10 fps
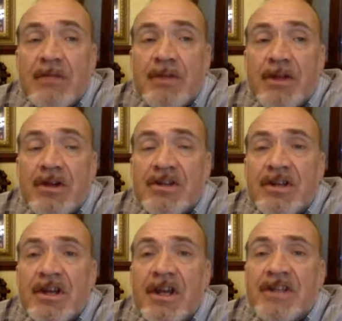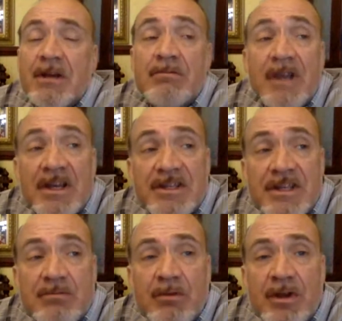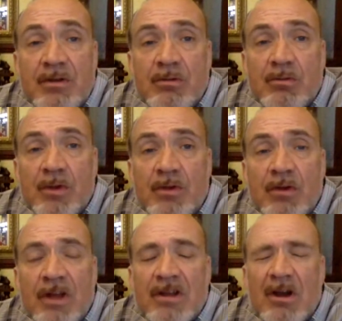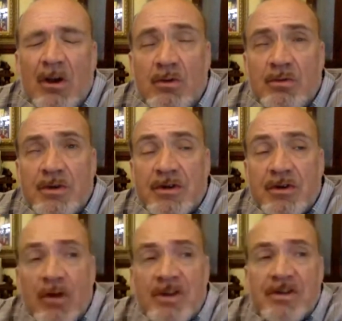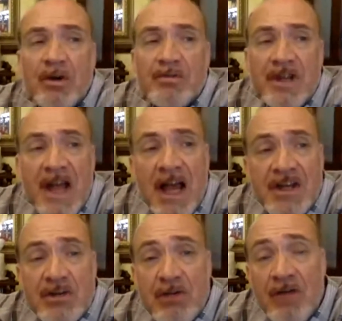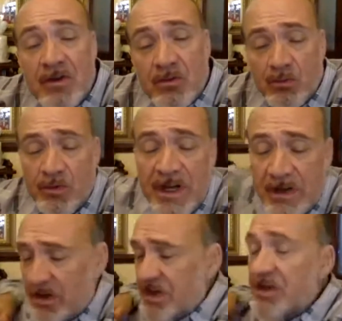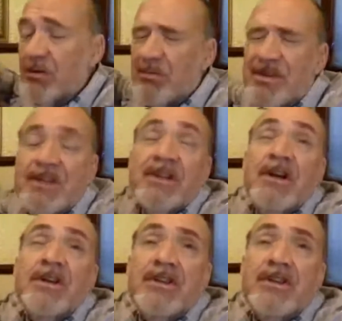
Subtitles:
because in some cases where you write code which creates an object, actually rather than really creating a new object,